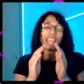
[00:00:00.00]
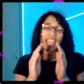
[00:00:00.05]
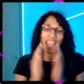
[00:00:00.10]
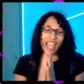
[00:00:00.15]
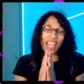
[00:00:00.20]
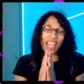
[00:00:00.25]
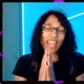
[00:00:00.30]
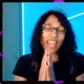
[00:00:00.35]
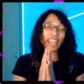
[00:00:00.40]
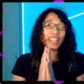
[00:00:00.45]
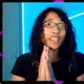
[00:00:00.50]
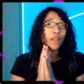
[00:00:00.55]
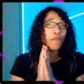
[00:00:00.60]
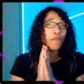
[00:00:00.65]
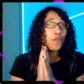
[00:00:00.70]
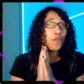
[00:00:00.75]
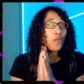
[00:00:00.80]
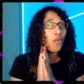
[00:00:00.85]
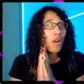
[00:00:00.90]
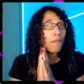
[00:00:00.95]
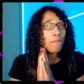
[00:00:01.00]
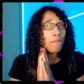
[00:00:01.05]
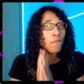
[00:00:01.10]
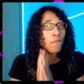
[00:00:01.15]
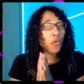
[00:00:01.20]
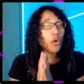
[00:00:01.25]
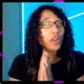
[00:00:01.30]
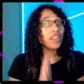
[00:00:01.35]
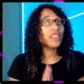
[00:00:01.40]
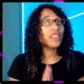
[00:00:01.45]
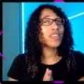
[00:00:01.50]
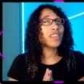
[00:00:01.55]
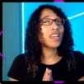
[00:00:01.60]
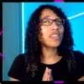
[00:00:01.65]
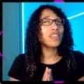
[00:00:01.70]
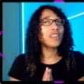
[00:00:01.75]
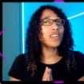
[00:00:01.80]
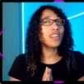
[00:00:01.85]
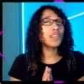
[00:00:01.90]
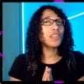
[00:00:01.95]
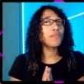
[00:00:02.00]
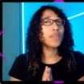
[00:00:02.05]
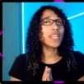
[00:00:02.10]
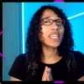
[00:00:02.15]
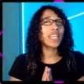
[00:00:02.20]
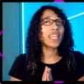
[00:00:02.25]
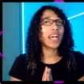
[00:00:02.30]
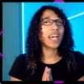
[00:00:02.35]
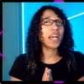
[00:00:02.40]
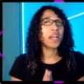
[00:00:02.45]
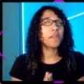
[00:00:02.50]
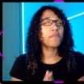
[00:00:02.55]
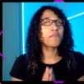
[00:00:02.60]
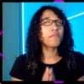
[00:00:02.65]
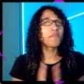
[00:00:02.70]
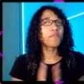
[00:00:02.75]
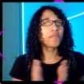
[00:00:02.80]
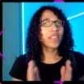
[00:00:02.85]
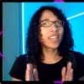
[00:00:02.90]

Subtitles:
And if you want more discussion in the meantime,